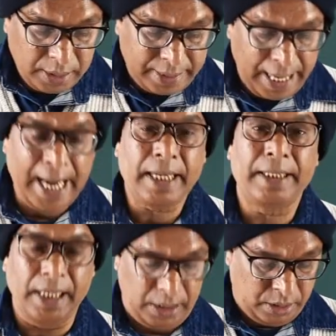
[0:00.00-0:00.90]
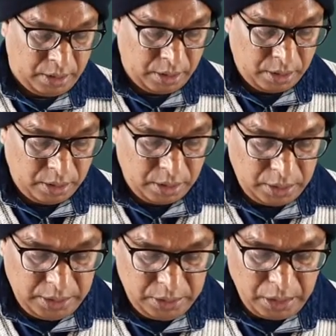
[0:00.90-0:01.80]
Kangin
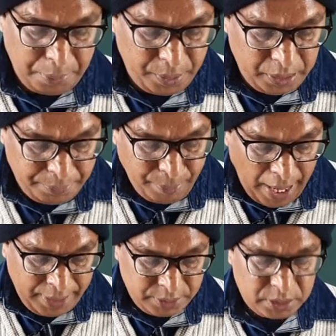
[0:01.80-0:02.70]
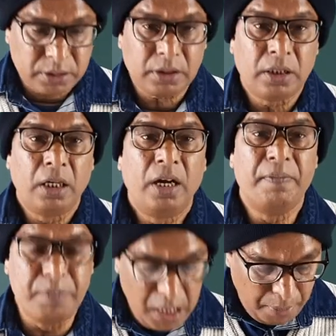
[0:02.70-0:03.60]
in the Philippines,
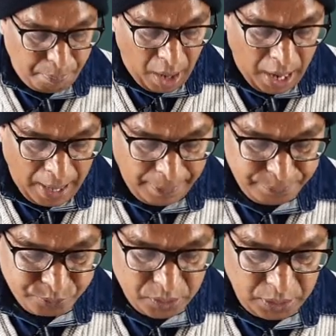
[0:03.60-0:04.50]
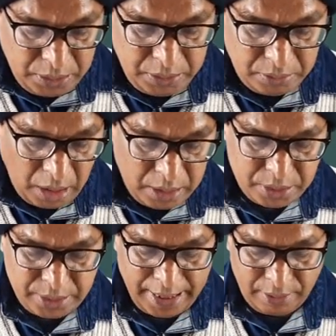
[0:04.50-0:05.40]
Milpa in the
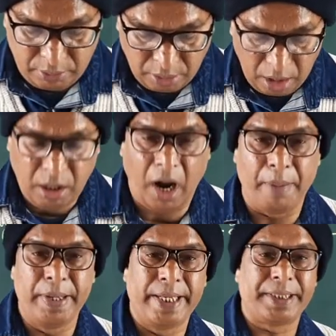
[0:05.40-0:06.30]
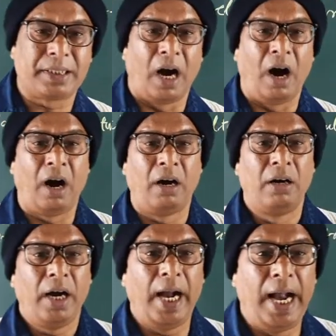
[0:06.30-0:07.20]
Central America
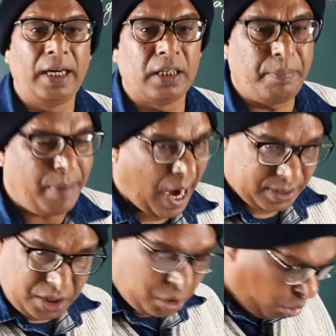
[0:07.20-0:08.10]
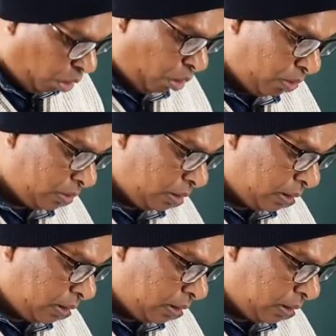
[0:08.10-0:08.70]
and Mexico,